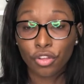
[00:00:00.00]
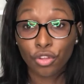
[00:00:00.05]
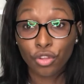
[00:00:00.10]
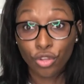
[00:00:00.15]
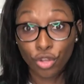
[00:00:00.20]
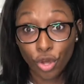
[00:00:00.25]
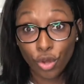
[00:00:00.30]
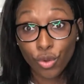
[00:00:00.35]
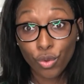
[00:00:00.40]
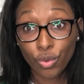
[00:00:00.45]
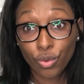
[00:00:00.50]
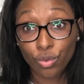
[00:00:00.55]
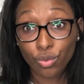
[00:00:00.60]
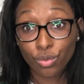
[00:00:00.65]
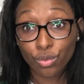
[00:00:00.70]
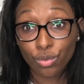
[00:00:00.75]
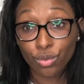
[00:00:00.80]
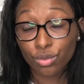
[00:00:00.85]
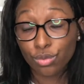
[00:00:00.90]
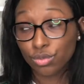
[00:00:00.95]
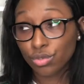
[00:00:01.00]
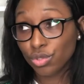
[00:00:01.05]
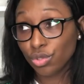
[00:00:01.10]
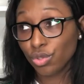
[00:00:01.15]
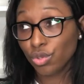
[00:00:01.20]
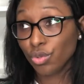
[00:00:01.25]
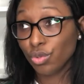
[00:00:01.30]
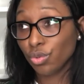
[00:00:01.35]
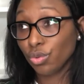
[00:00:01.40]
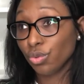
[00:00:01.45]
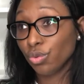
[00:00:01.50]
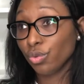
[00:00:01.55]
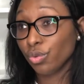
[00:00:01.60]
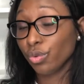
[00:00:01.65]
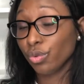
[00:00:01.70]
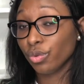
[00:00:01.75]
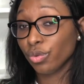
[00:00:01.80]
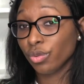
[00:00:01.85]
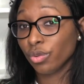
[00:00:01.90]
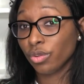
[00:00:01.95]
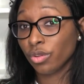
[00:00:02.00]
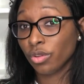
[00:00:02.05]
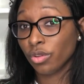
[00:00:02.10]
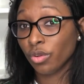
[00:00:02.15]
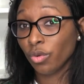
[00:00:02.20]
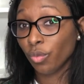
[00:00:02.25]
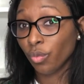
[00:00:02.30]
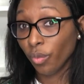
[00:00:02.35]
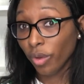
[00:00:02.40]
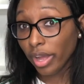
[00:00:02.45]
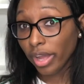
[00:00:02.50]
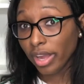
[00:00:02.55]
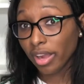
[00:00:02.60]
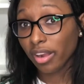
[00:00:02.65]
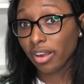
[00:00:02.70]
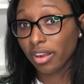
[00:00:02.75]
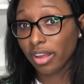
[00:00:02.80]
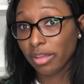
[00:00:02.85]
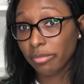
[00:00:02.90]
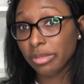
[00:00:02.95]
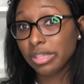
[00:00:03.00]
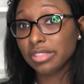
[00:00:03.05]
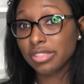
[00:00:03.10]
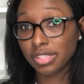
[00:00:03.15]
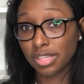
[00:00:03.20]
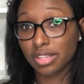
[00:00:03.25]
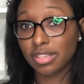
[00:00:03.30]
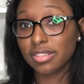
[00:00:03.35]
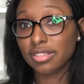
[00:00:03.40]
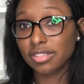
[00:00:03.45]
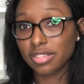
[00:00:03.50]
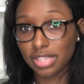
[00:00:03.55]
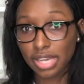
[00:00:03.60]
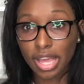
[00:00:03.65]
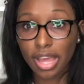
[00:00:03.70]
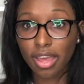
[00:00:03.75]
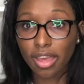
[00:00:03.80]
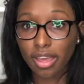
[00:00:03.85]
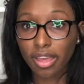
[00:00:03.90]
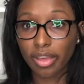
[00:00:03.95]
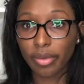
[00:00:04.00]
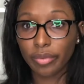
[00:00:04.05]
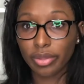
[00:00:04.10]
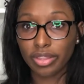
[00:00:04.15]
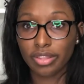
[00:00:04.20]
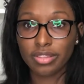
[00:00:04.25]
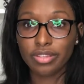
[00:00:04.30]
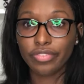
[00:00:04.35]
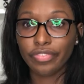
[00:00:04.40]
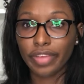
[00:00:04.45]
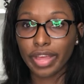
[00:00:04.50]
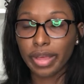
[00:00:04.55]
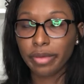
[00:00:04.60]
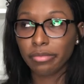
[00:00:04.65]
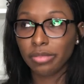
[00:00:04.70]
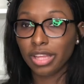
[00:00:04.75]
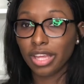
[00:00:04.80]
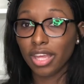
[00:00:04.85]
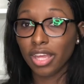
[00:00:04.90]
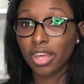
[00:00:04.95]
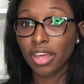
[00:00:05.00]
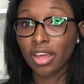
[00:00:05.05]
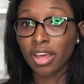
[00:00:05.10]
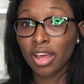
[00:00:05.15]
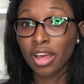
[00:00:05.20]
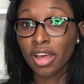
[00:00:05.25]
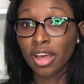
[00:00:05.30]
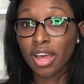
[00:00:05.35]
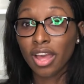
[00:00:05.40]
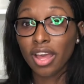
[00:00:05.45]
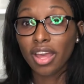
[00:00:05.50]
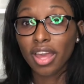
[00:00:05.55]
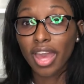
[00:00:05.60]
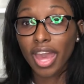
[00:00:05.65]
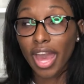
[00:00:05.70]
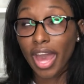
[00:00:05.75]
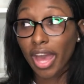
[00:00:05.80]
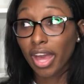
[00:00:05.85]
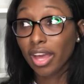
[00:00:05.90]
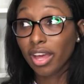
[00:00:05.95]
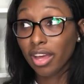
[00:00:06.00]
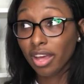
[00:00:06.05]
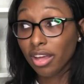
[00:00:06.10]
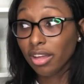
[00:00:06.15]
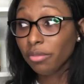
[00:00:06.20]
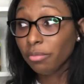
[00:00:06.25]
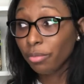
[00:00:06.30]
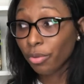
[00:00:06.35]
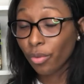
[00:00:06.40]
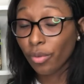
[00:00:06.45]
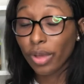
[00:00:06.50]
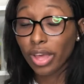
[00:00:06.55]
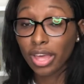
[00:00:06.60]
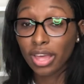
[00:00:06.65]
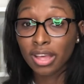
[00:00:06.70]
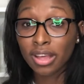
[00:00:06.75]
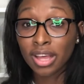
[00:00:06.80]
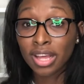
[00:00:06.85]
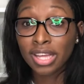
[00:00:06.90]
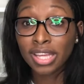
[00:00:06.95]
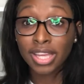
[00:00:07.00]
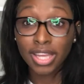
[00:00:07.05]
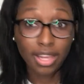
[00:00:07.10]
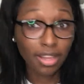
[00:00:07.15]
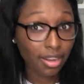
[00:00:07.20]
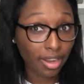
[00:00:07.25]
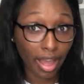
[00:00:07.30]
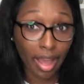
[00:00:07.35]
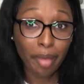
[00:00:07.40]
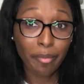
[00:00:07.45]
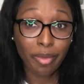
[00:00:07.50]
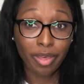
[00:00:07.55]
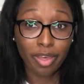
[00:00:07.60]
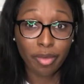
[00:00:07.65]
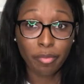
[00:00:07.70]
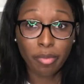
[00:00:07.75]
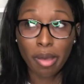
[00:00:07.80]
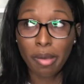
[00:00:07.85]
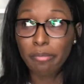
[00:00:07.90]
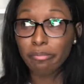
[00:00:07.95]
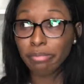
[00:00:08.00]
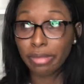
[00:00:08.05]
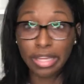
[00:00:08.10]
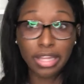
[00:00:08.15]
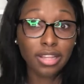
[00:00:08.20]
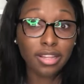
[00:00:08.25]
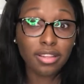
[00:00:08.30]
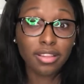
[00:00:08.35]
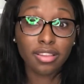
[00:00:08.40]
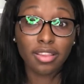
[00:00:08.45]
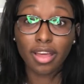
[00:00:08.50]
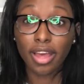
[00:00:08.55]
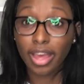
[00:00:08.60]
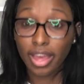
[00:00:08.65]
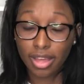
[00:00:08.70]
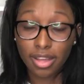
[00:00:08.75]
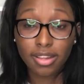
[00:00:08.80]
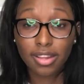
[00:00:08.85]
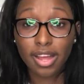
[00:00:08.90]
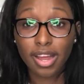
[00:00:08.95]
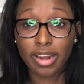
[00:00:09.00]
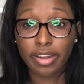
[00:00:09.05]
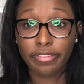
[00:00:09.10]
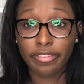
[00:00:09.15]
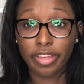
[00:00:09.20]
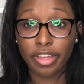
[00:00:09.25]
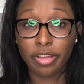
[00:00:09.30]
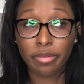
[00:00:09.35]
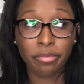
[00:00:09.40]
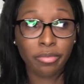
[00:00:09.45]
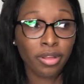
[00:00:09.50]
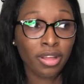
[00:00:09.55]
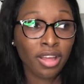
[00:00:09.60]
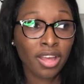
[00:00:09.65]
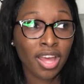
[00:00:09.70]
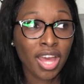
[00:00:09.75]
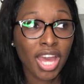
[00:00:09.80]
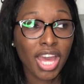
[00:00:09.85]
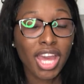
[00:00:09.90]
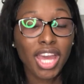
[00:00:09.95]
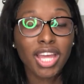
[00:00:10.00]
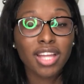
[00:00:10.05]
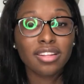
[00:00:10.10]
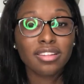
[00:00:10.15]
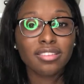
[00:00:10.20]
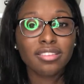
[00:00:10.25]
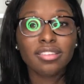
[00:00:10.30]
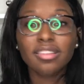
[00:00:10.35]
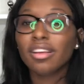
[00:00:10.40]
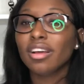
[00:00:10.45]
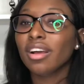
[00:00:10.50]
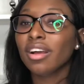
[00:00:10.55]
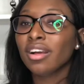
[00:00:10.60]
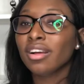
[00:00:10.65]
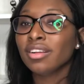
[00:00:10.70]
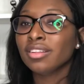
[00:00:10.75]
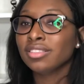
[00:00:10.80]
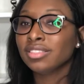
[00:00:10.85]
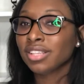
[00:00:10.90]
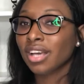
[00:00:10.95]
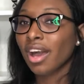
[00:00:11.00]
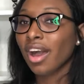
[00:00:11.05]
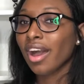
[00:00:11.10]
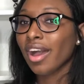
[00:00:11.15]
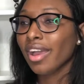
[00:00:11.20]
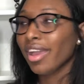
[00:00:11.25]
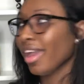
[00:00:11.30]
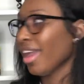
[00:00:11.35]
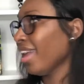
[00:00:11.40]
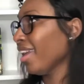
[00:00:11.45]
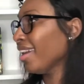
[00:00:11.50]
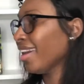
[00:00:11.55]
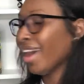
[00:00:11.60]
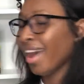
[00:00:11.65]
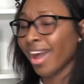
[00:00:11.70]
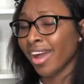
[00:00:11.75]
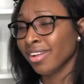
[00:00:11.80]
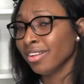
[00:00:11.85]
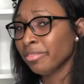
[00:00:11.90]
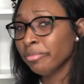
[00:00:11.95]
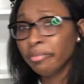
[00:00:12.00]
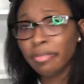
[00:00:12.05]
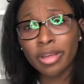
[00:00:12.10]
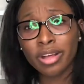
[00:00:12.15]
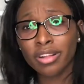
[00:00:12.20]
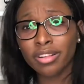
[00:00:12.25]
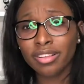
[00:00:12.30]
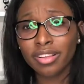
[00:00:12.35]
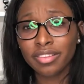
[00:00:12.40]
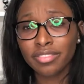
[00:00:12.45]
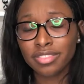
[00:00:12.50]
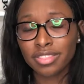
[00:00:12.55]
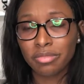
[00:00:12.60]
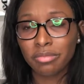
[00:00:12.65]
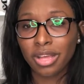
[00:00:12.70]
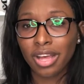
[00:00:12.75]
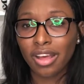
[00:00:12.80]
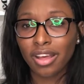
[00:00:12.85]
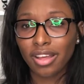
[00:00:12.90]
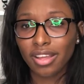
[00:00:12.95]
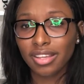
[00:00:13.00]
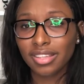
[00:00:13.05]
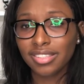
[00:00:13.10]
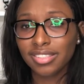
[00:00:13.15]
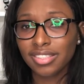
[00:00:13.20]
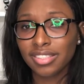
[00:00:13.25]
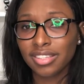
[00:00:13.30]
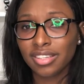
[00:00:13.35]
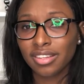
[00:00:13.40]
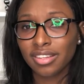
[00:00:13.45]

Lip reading: go to where Emmett Till is staying with his family at gunpoint, kidnap him, beat the hell out of him, and tie a cotton mill of some kind